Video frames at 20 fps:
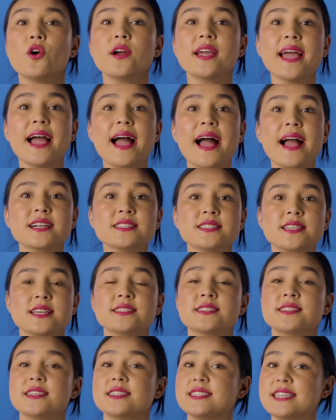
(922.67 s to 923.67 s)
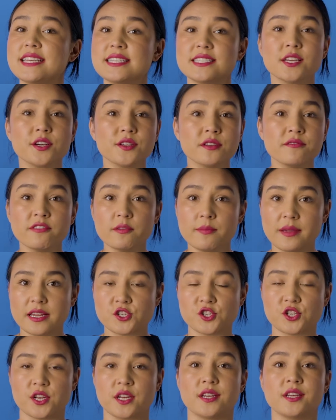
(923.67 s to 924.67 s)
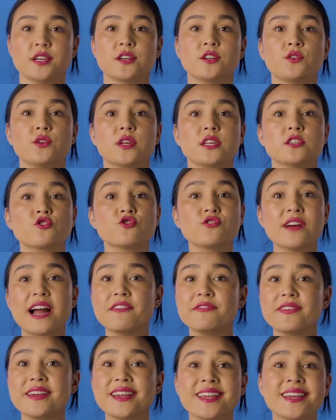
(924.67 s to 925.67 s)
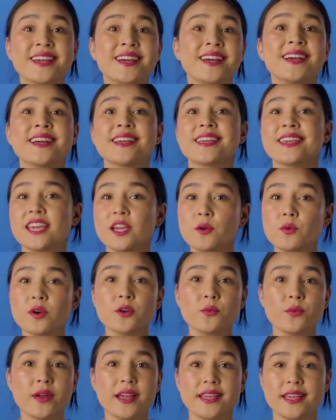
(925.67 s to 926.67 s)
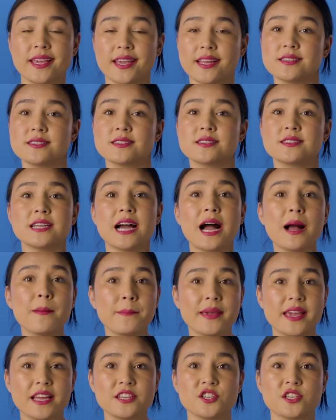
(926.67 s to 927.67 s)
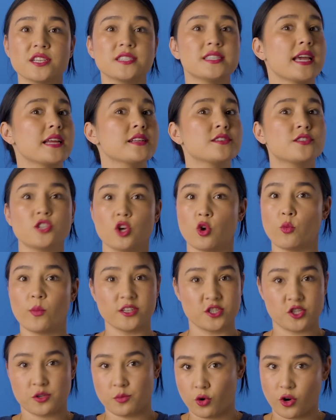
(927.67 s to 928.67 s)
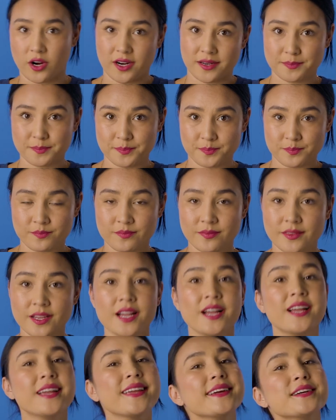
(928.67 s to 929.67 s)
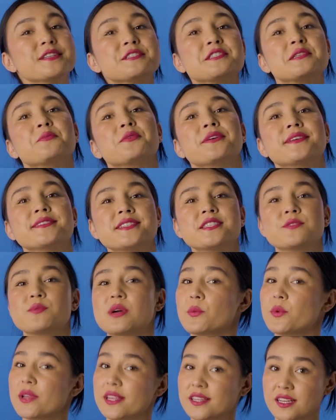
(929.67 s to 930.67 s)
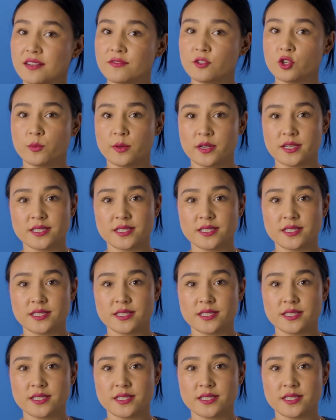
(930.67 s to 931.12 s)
get access to detailed information, including traffic, keyword rankings, top pages, and so much more. Here are some reasons why we love Uber